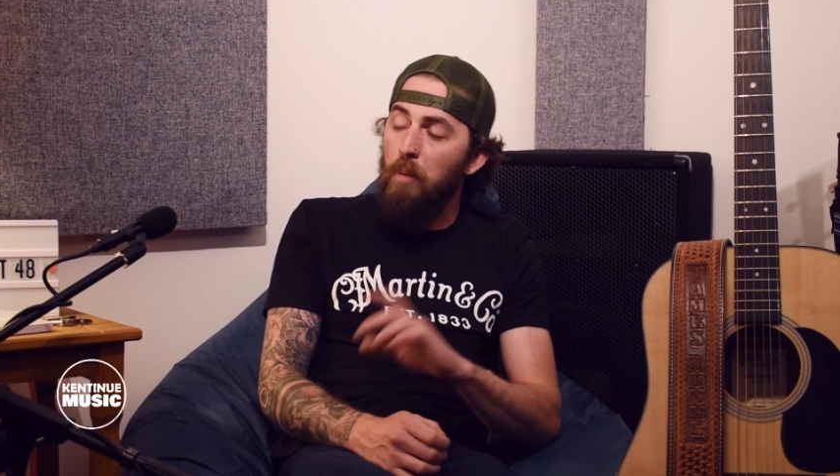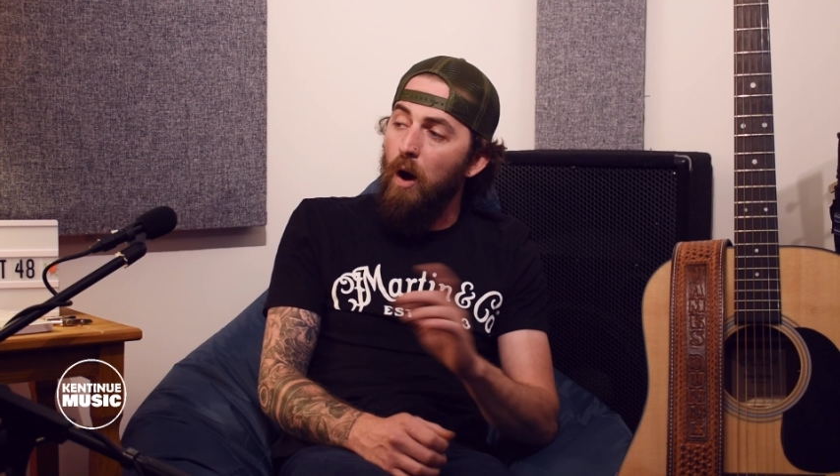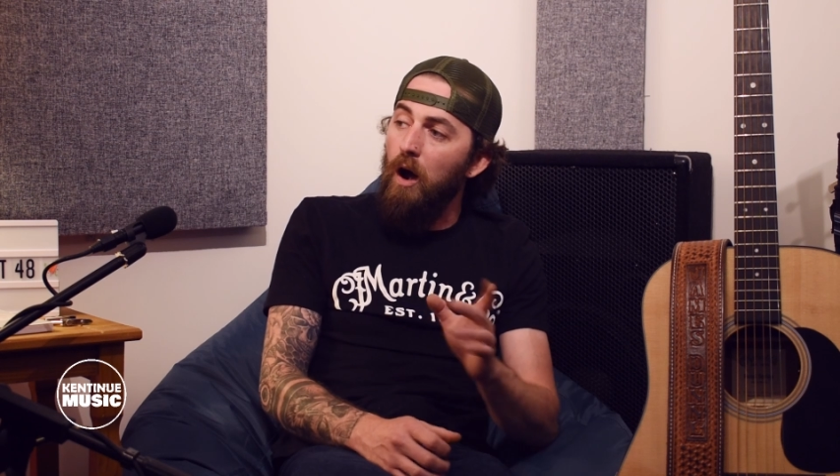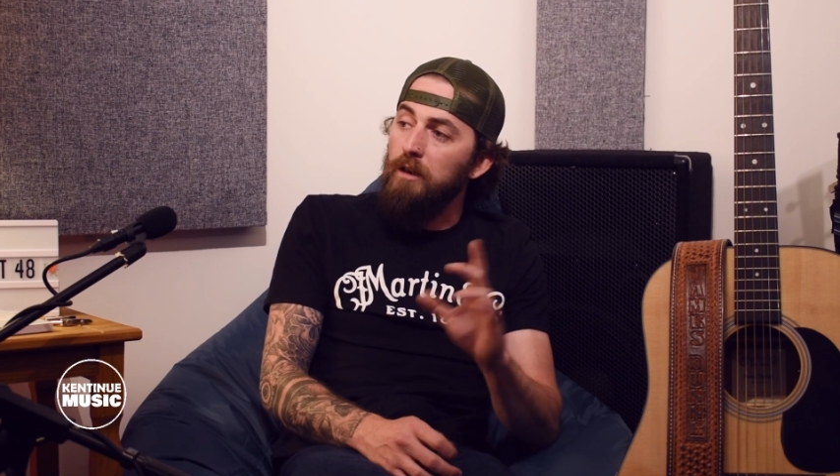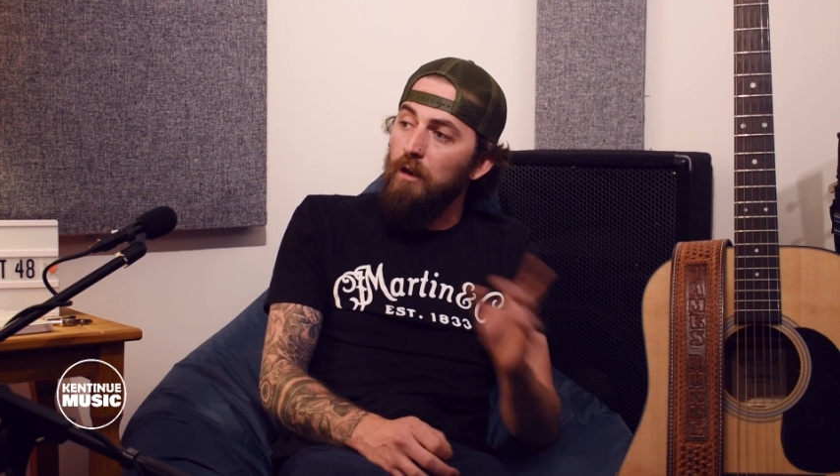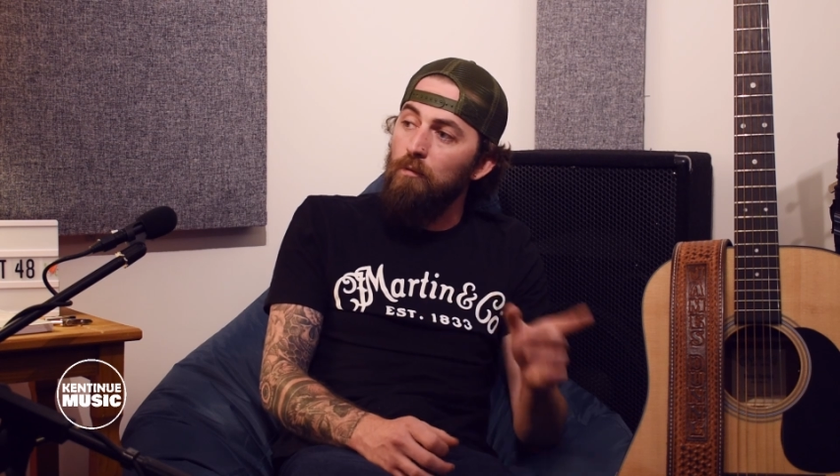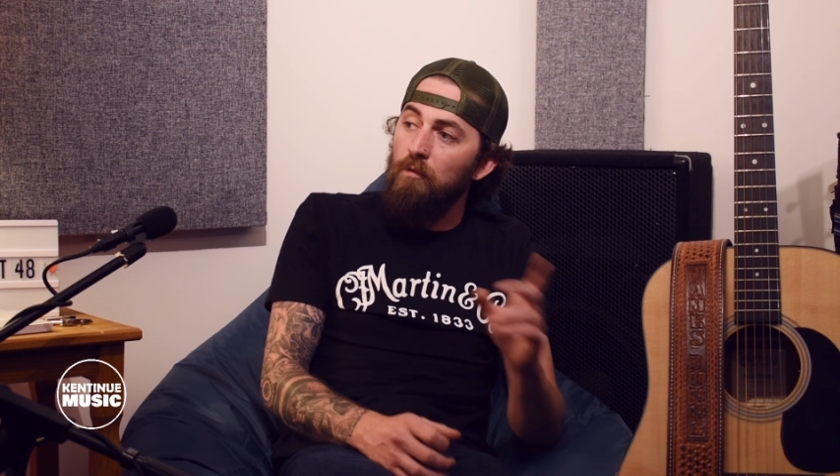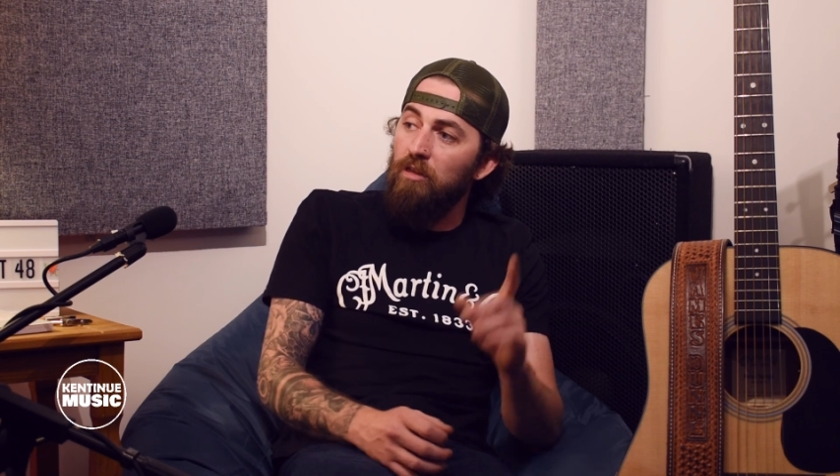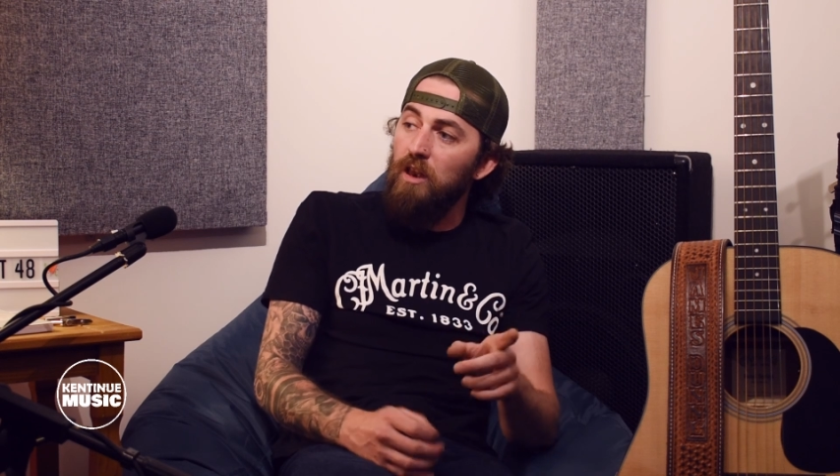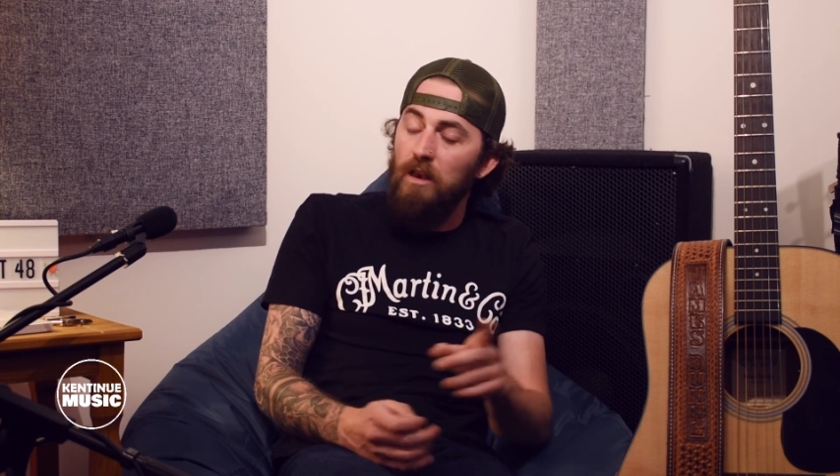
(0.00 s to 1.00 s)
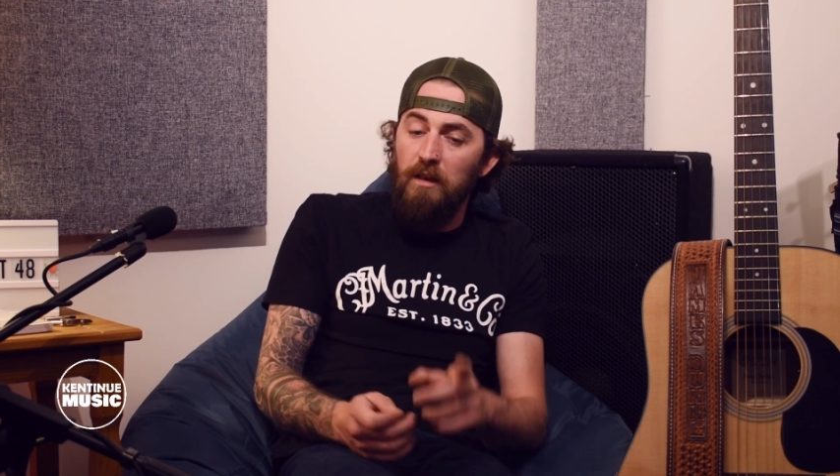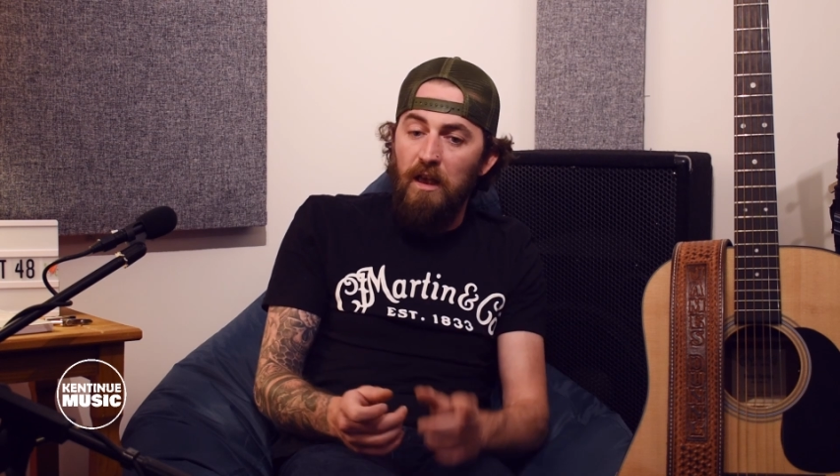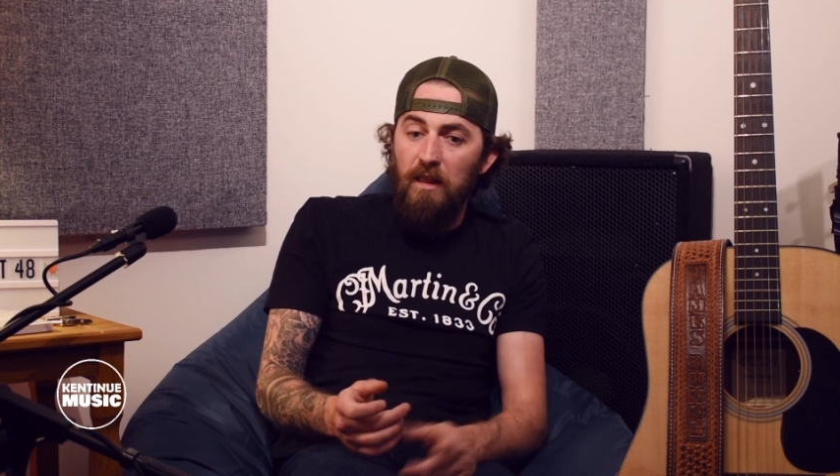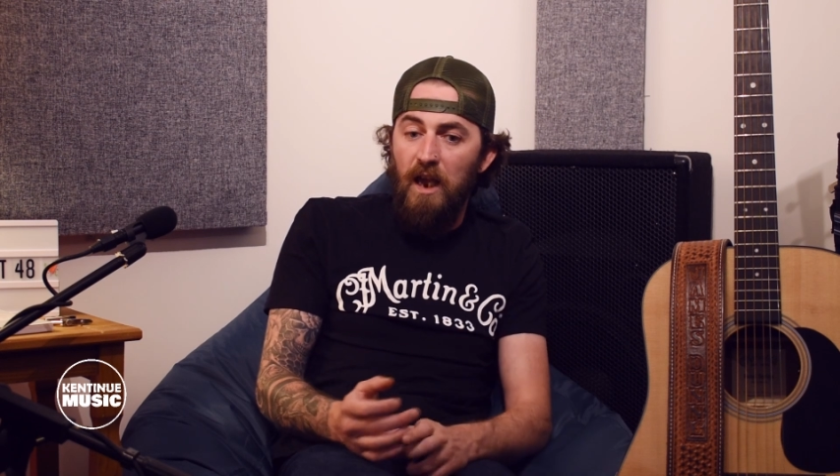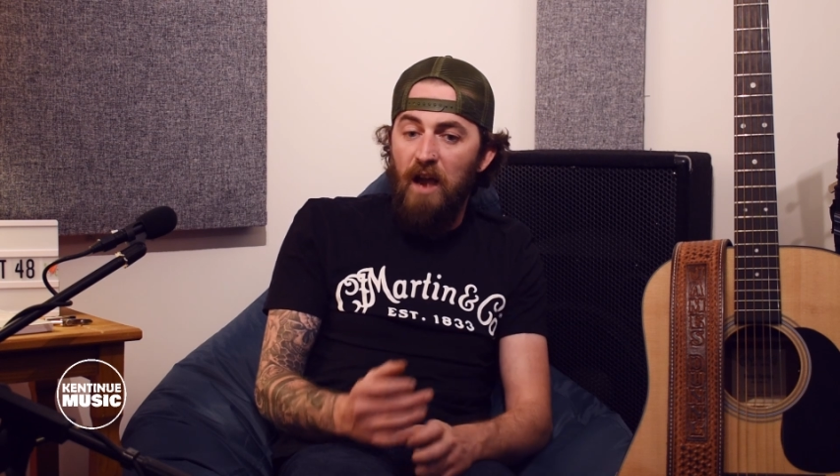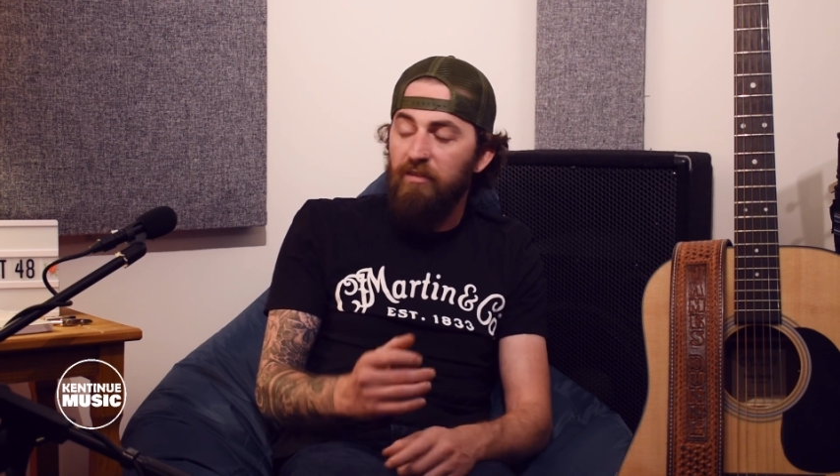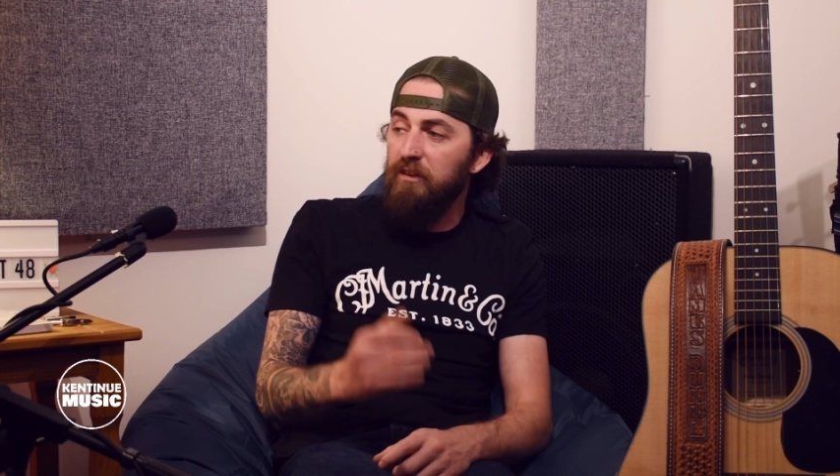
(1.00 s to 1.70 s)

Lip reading: But I don't think that they have